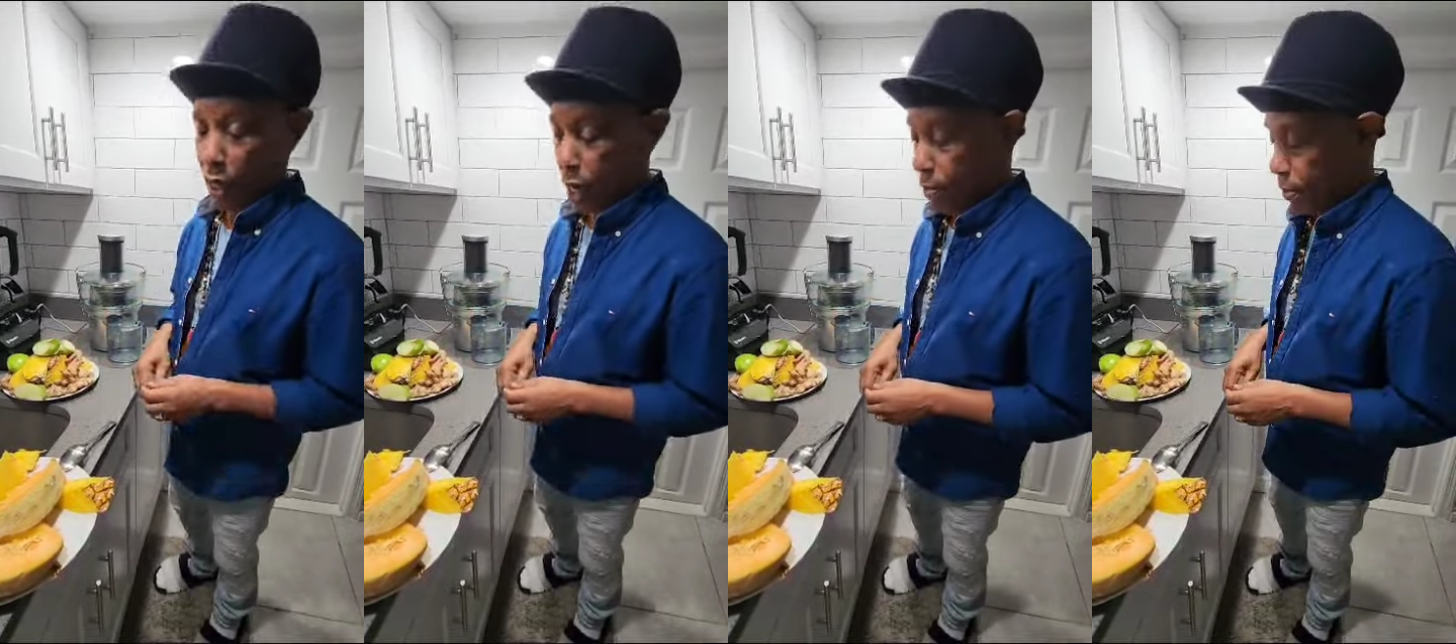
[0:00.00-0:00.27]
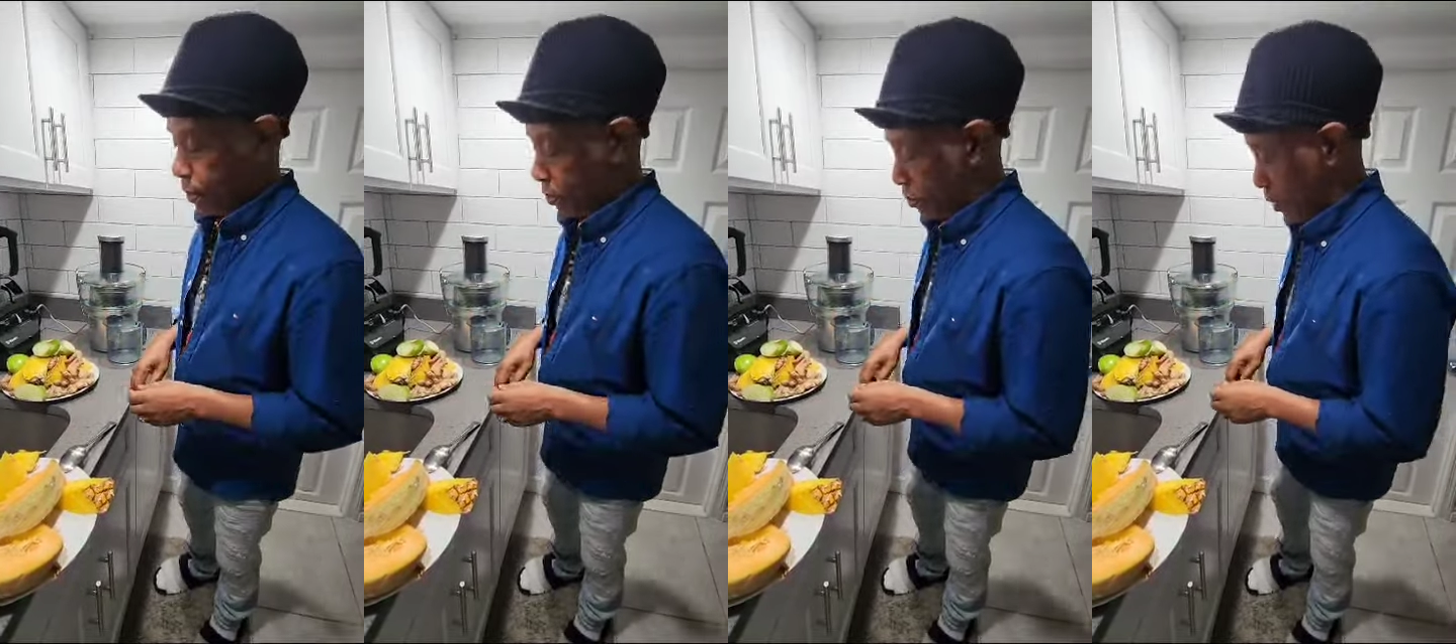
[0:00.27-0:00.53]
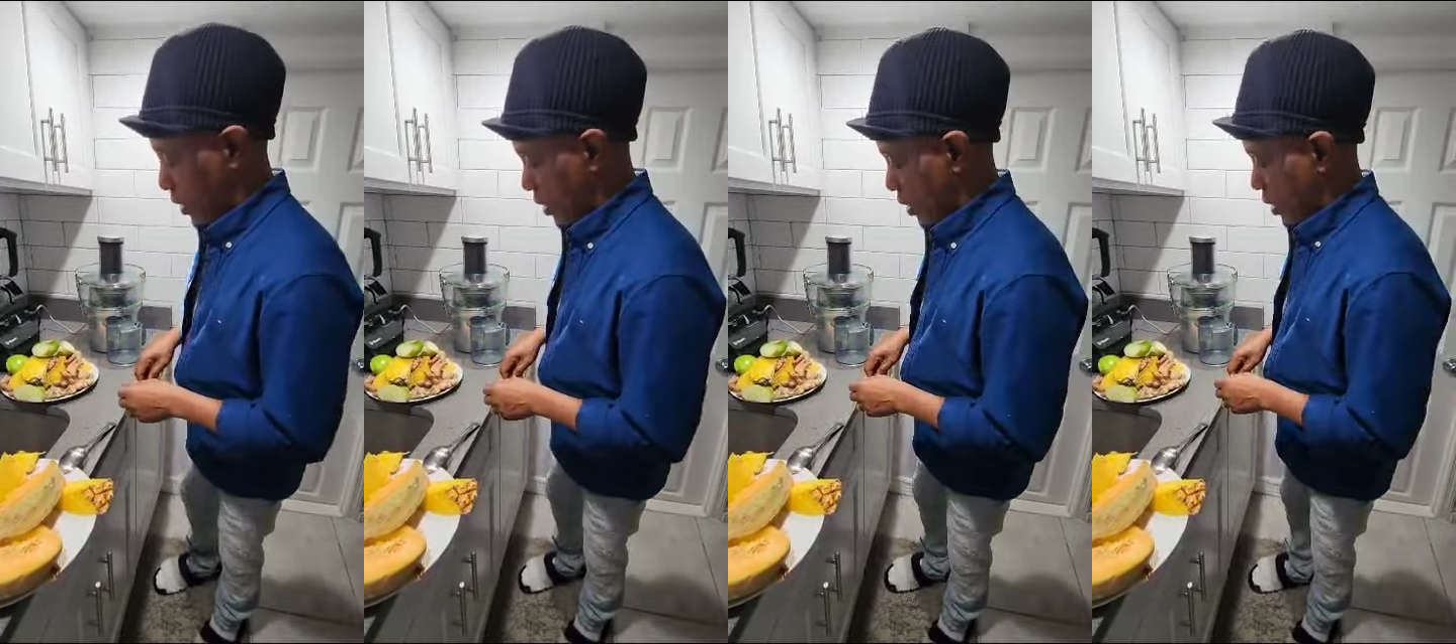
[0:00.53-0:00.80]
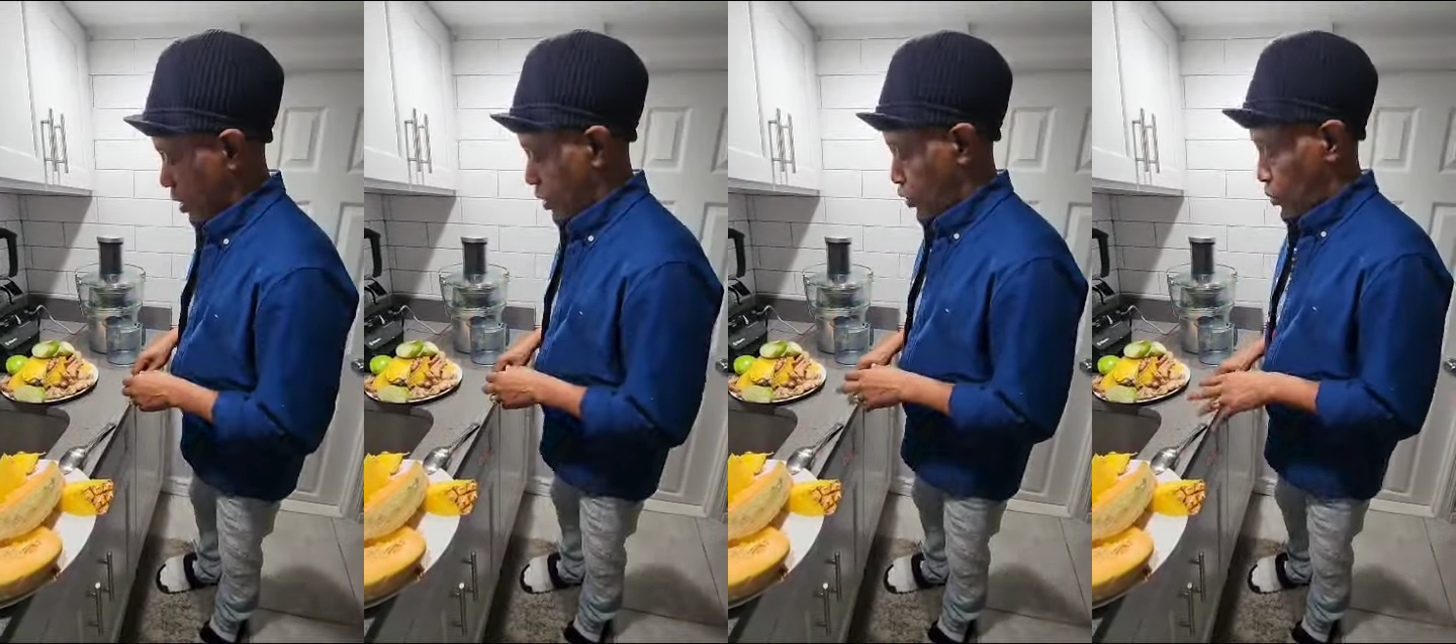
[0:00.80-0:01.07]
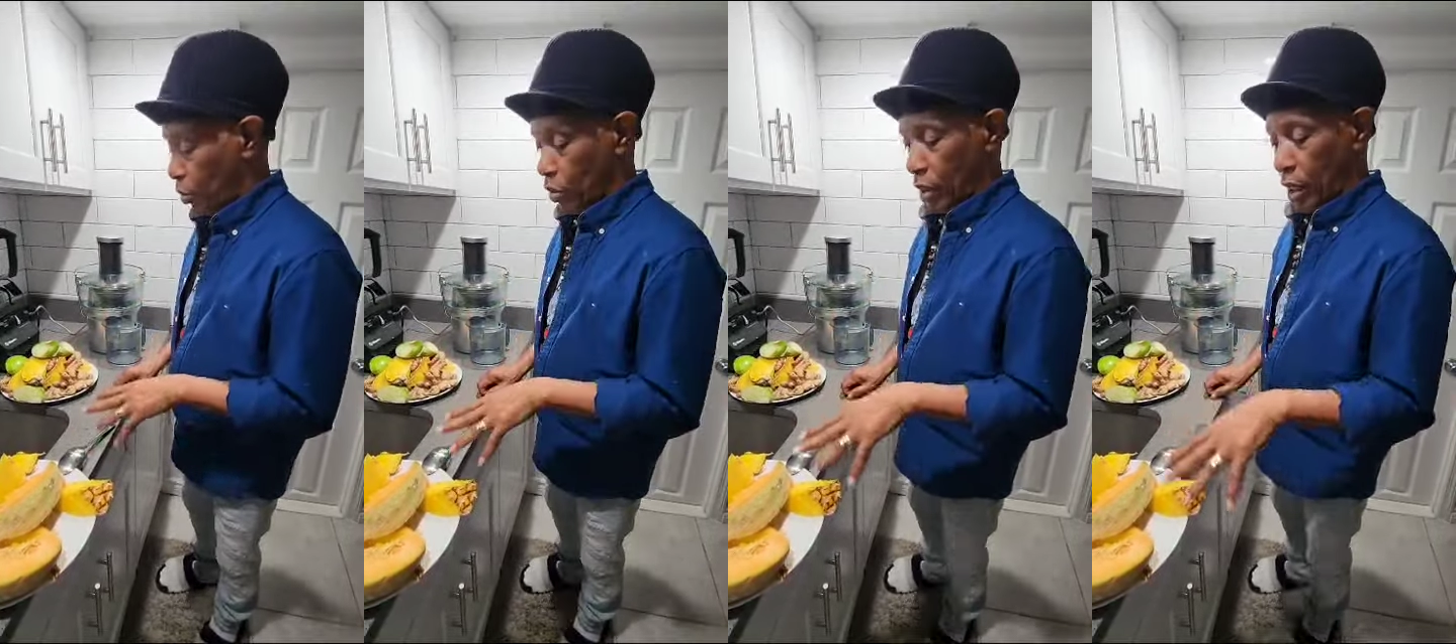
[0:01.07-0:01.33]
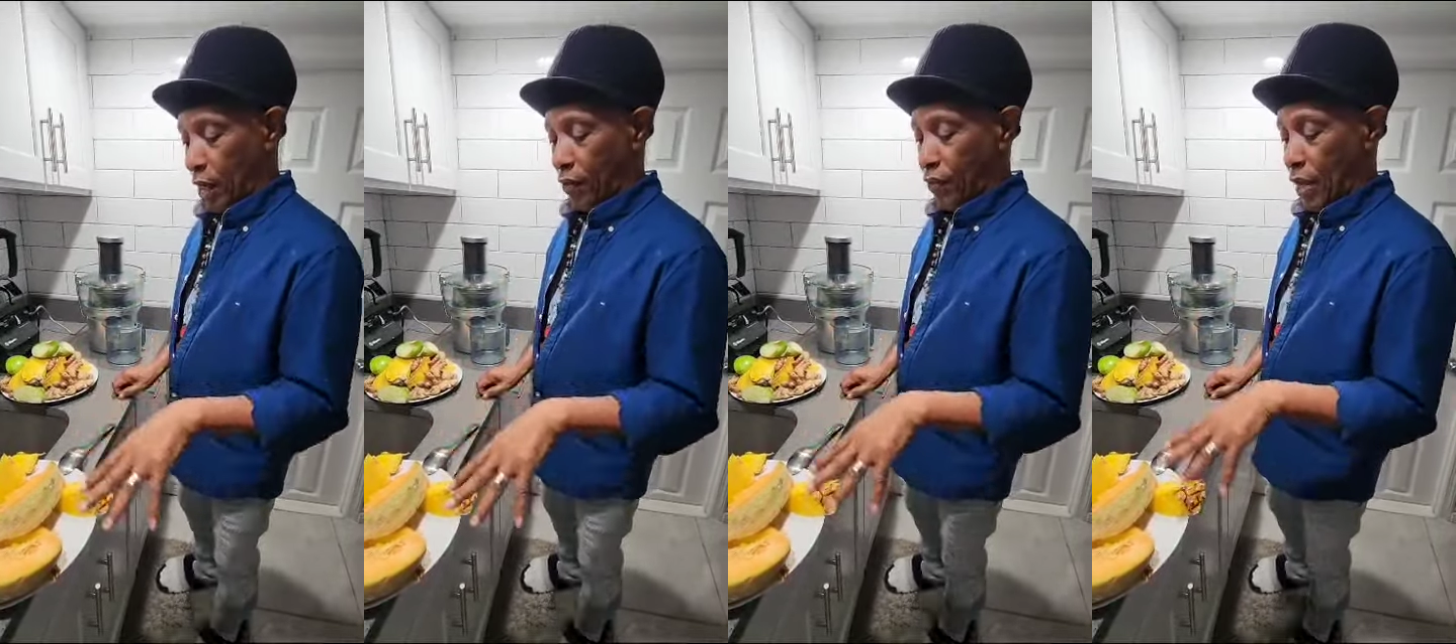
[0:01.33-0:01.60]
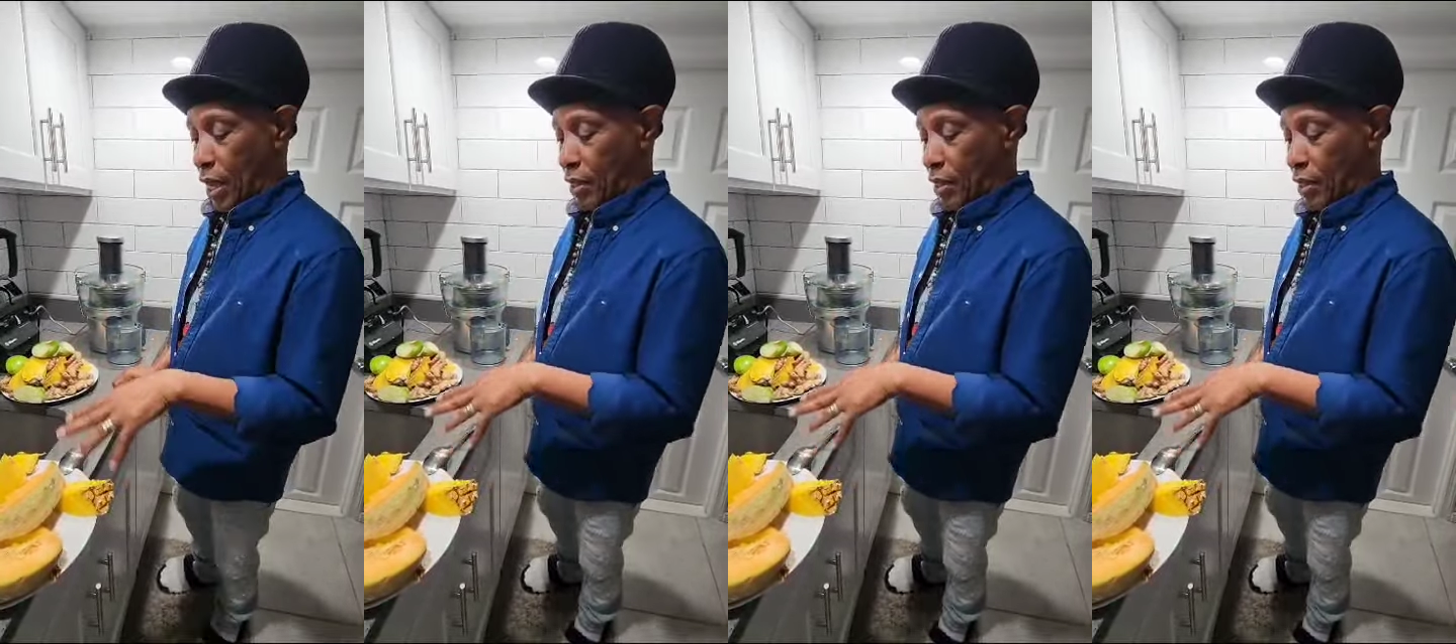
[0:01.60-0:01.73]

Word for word: yeah? So we're going to give